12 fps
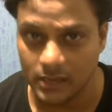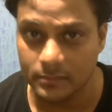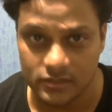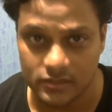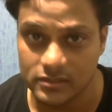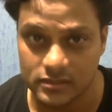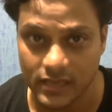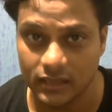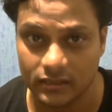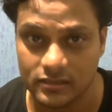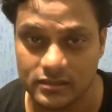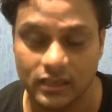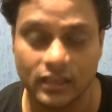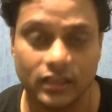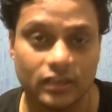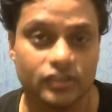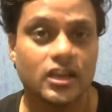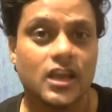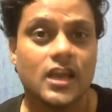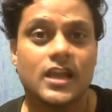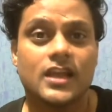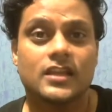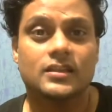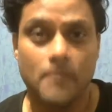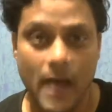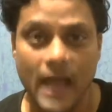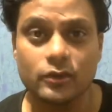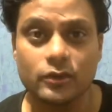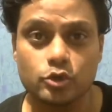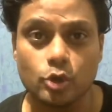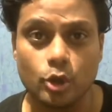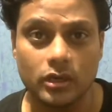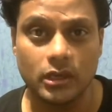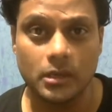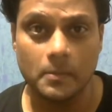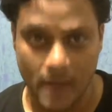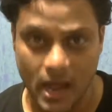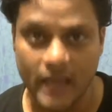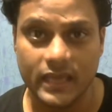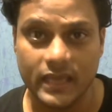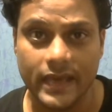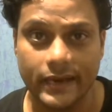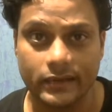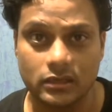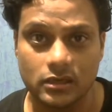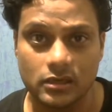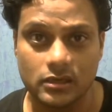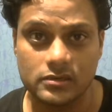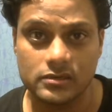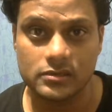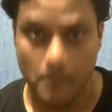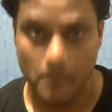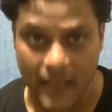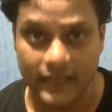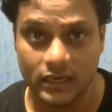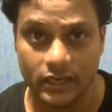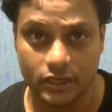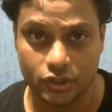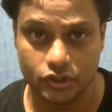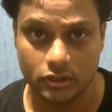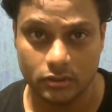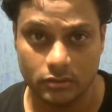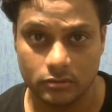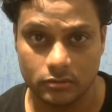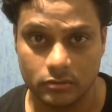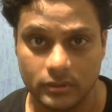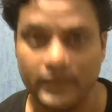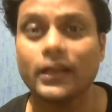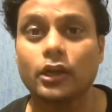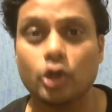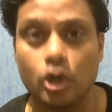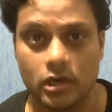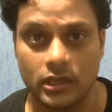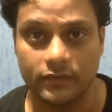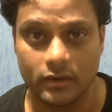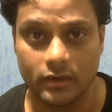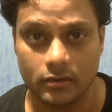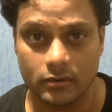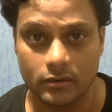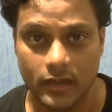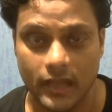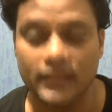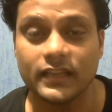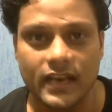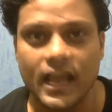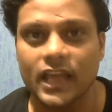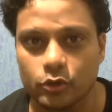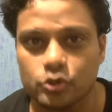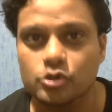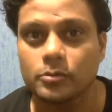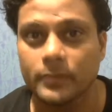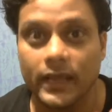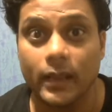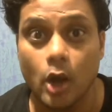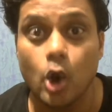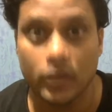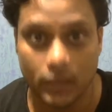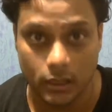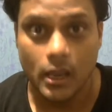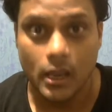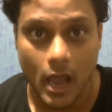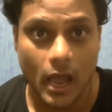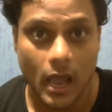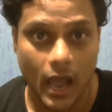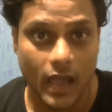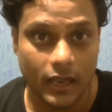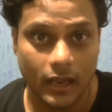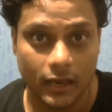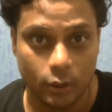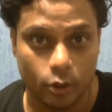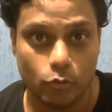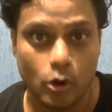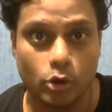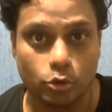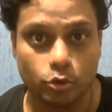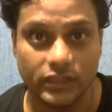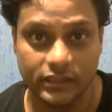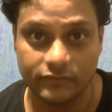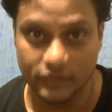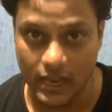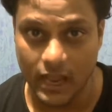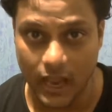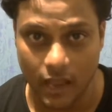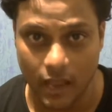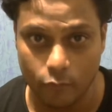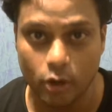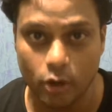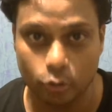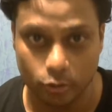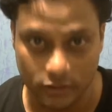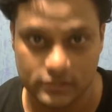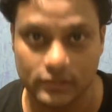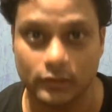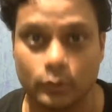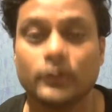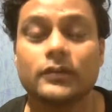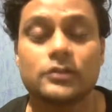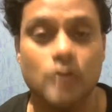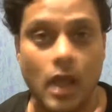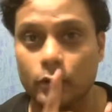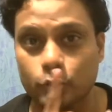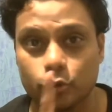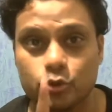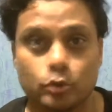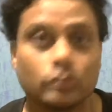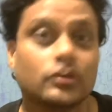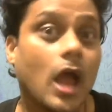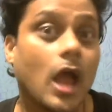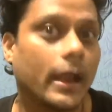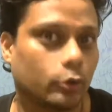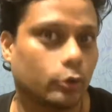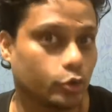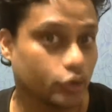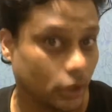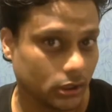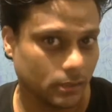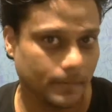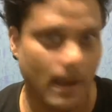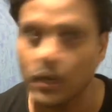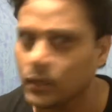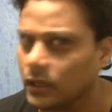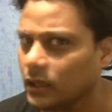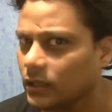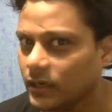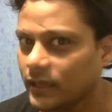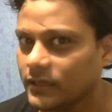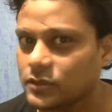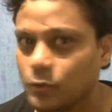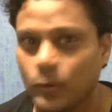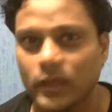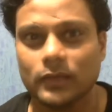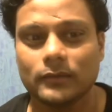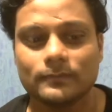I'm just saying this in English. My story, my characters, my narration. Take it or leave it. And then I used to be like, okay, I don't want to leave it. I want to listen to it. So I used to try to shut up until the next query.